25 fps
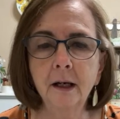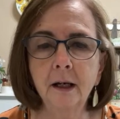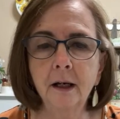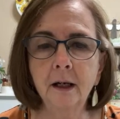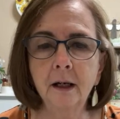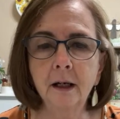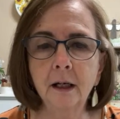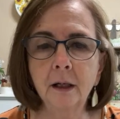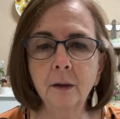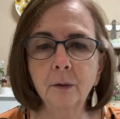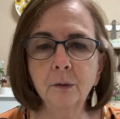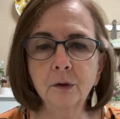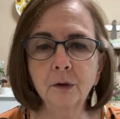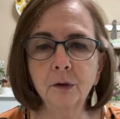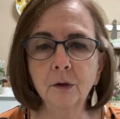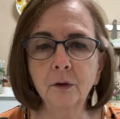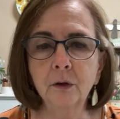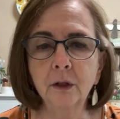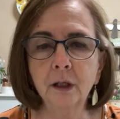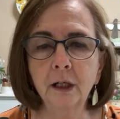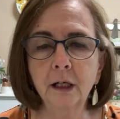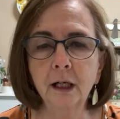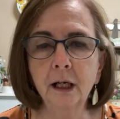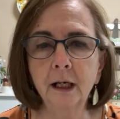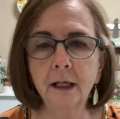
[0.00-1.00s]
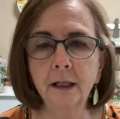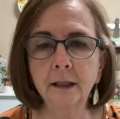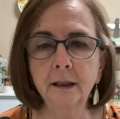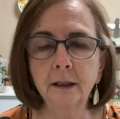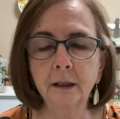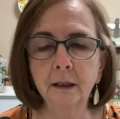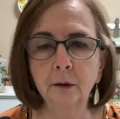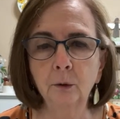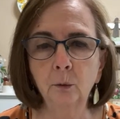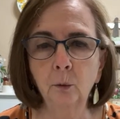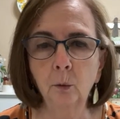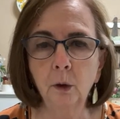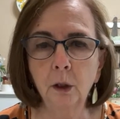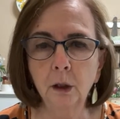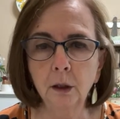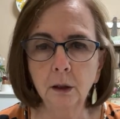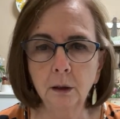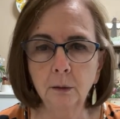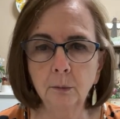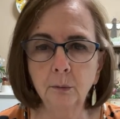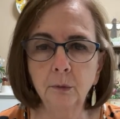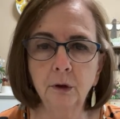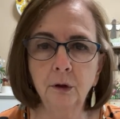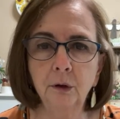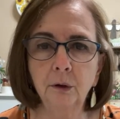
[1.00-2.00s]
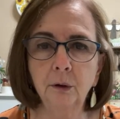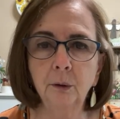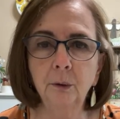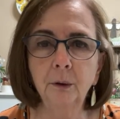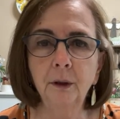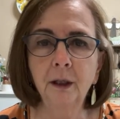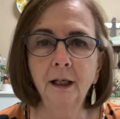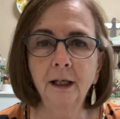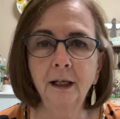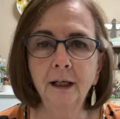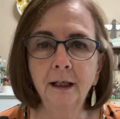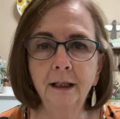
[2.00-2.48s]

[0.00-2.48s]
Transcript: so that I can welcome you